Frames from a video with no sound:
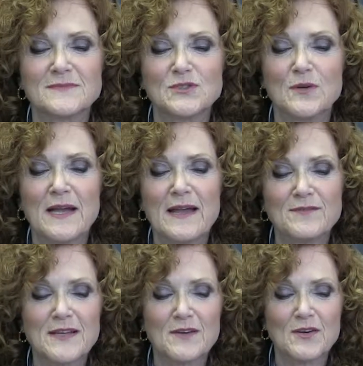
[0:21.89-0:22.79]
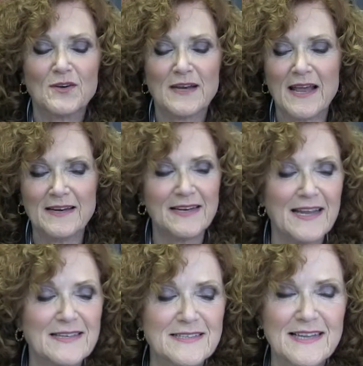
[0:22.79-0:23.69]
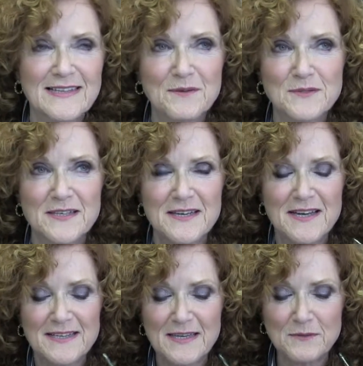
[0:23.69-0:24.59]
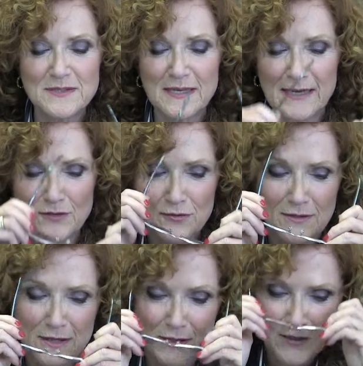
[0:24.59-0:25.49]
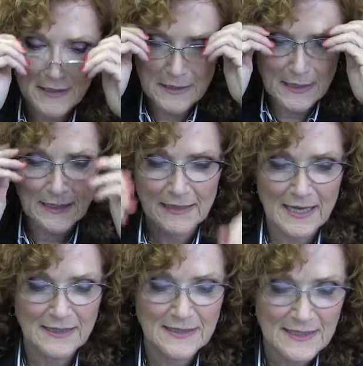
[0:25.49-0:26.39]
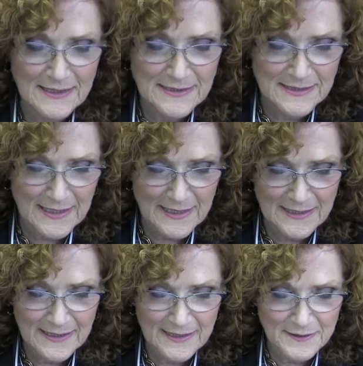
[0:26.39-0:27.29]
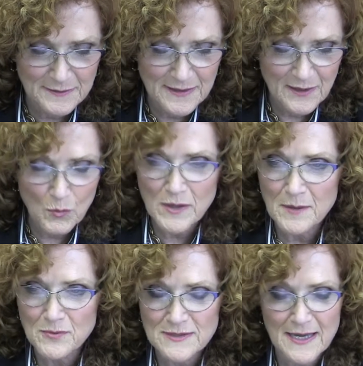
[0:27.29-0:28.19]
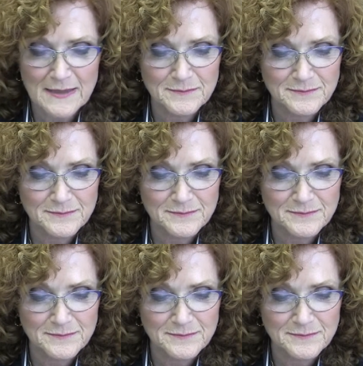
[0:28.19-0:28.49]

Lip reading: do I have to go to court? How did I answer that? There was an introduction that I liked that I said here. What number is that?